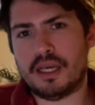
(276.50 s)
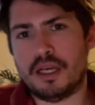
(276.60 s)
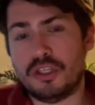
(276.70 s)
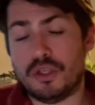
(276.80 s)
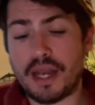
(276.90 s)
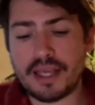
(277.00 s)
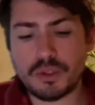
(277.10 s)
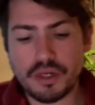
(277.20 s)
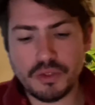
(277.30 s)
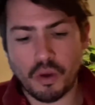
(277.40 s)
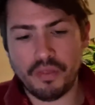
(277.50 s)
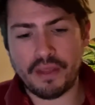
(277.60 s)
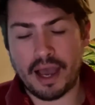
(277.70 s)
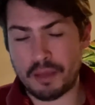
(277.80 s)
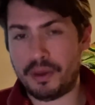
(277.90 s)
So the next one is one that
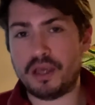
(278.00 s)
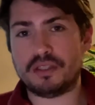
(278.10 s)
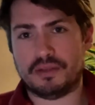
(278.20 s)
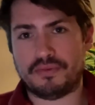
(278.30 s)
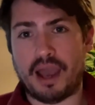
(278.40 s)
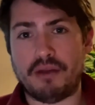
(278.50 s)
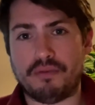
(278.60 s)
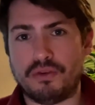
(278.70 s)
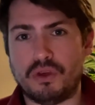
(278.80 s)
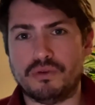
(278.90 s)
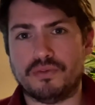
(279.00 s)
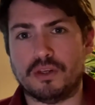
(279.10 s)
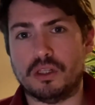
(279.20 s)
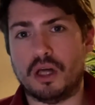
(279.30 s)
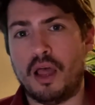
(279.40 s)
I personally find very
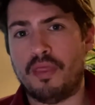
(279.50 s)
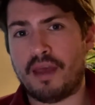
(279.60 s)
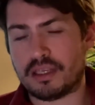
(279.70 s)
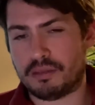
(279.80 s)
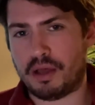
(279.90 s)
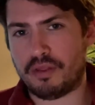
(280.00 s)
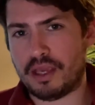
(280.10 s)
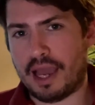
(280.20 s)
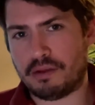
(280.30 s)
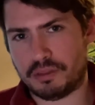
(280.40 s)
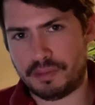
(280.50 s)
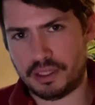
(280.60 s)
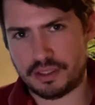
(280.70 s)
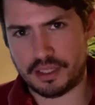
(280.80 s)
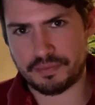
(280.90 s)
useful, and that's about the
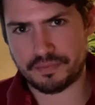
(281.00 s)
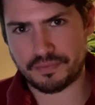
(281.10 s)
accountability.